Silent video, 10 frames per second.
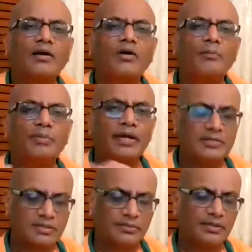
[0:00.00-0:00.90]

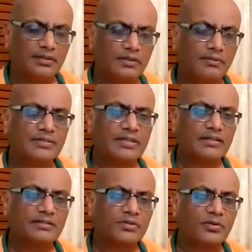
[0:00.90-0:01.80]
comprehensible. What's that
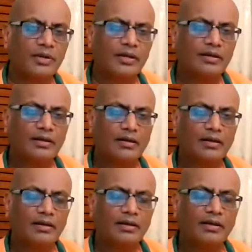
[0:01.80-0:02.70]
story?
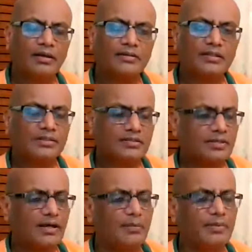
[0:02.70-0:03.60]
Says
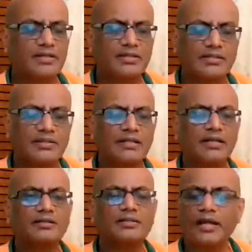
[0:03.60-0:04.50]
Sri Ramakrishna is saying
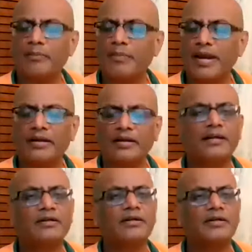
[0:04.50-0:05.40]
that a man
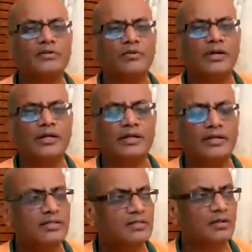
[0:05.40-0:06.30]
entered into the
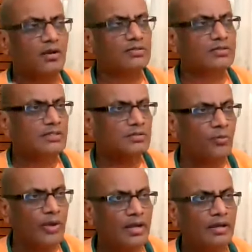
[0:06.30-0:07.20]
wilderness, lost his
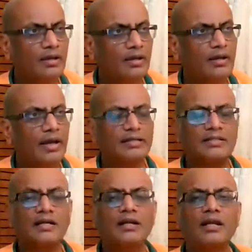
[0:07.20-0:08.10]
way, and
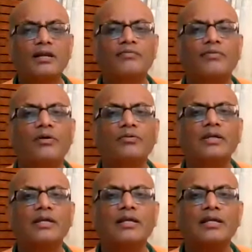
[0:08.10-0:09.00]
suddenly he found
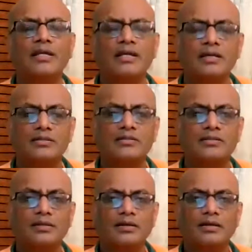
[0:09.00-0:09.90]
he is